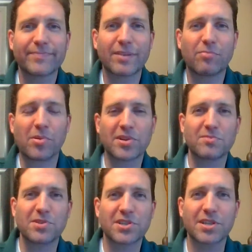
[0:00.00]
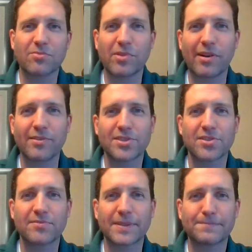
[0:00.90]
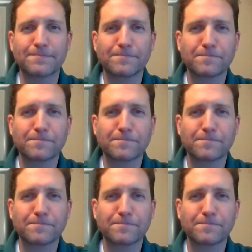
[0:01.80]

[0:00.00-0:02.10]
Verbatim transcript: in Portage, Michigan, where I was serving.